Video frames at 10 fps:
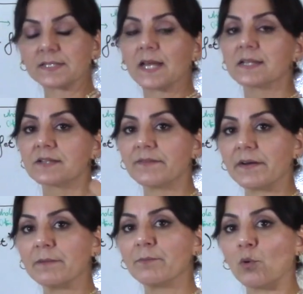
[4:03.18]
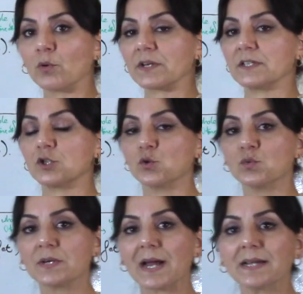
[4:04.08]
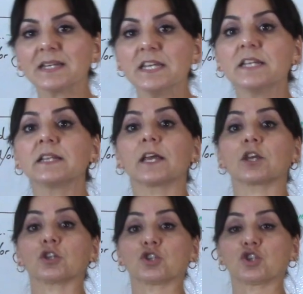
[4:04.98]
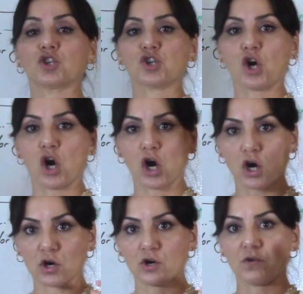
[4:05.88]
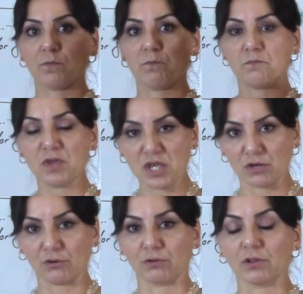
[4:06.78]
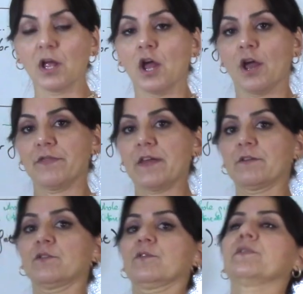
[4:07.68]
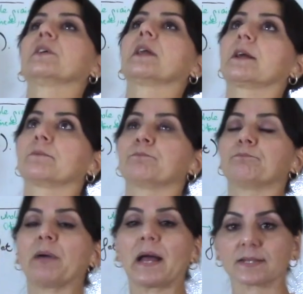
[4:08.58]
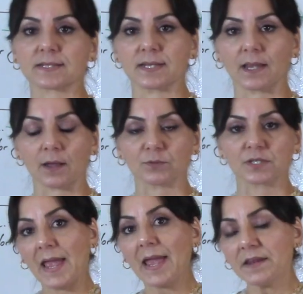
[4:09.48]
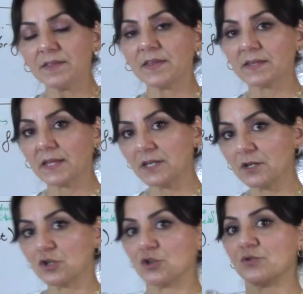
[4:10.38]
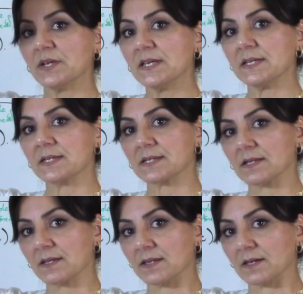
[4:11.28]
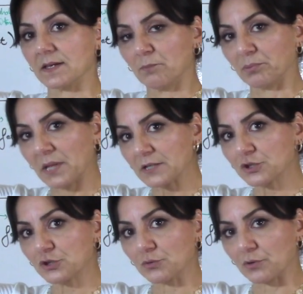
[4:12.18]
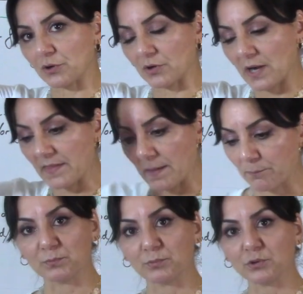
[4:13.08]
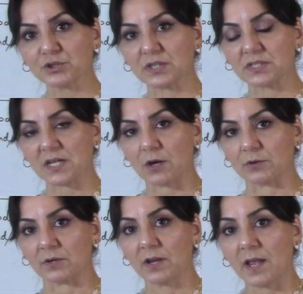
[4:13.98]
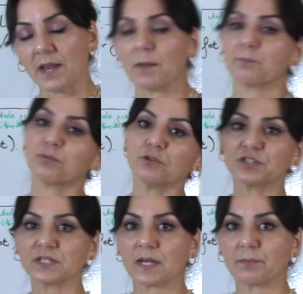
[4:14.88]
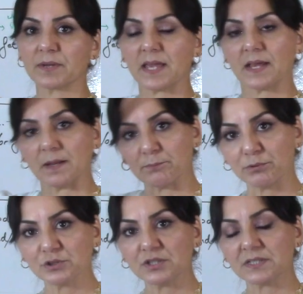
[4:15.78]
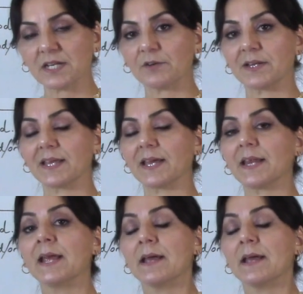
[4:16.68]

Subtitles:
That's very important. Do not eat like a chunk meal and then you feel like passing out. Anything that increase the blood sugar and then push it down and then push it up again and push it down again,